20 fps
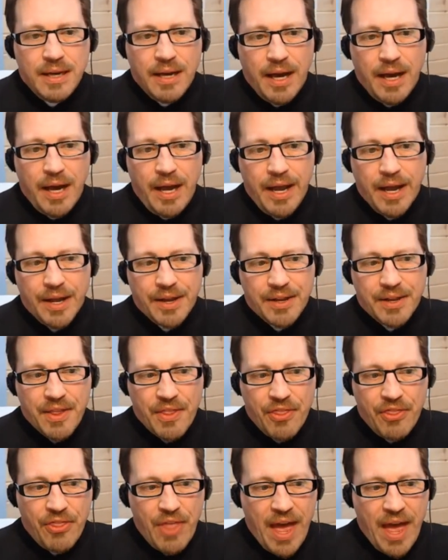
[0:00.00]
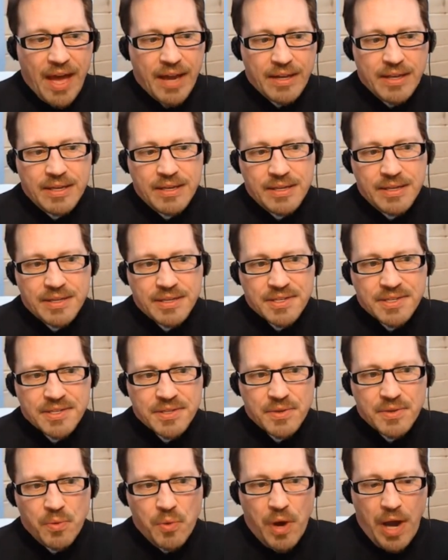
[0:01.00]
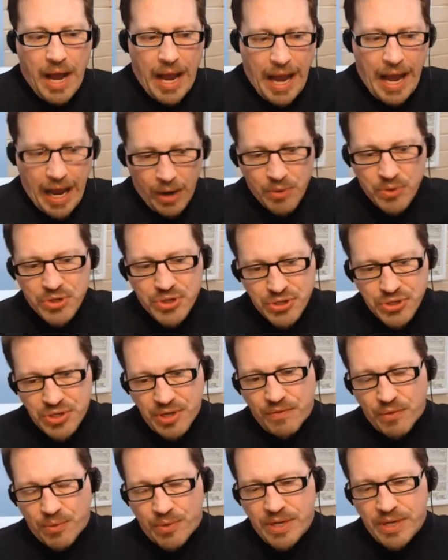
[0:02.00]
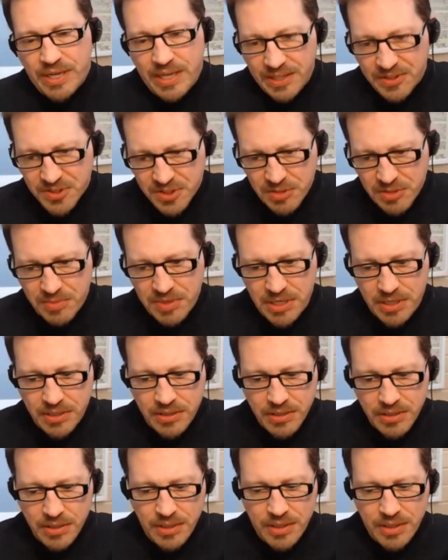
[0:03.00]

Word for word: And that is how chivalry needs to be.